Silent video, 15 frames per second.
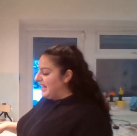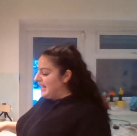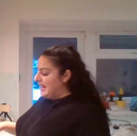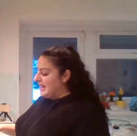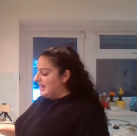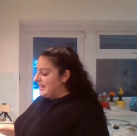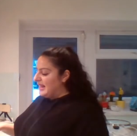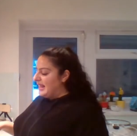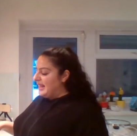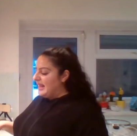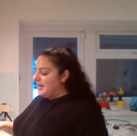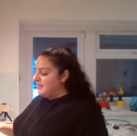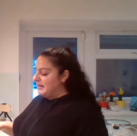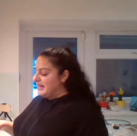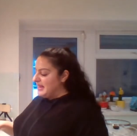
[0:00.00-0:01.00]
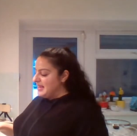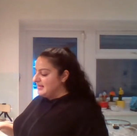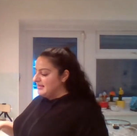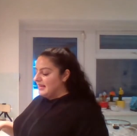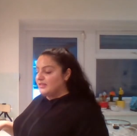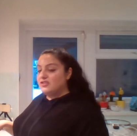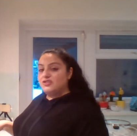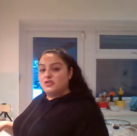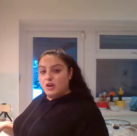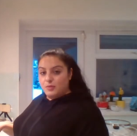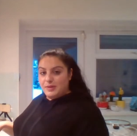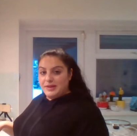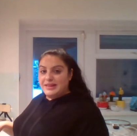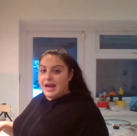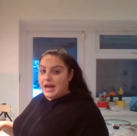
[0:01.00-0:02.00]
In Lebanese, that's
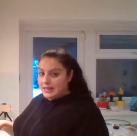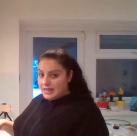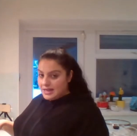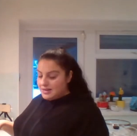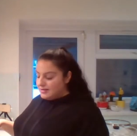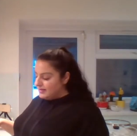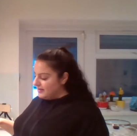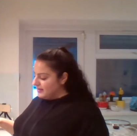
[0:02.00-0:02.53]
Shorbit Addas.